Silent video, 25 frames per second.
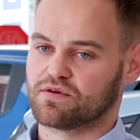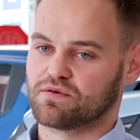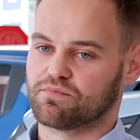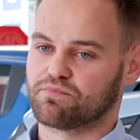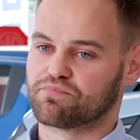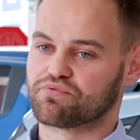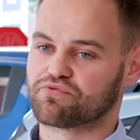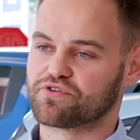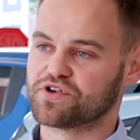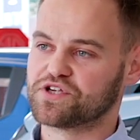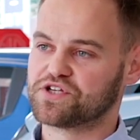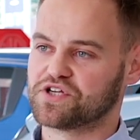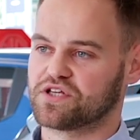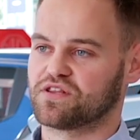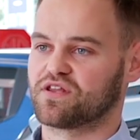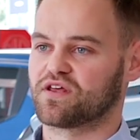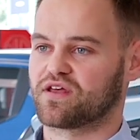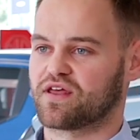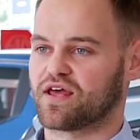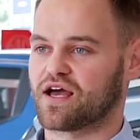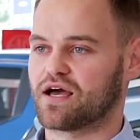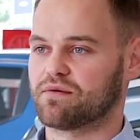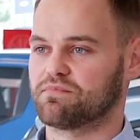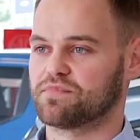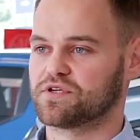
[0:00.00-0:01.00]
bridging the
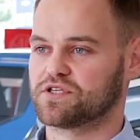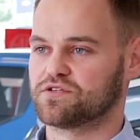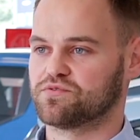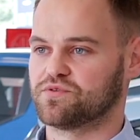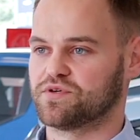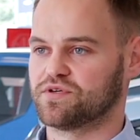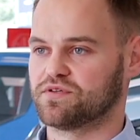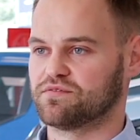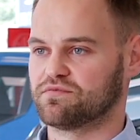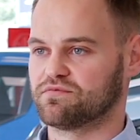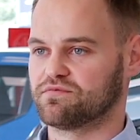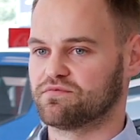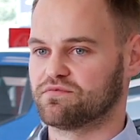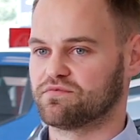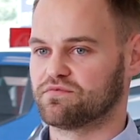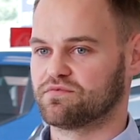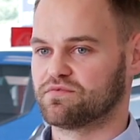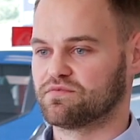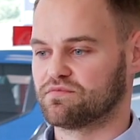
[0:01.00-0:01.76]
gap between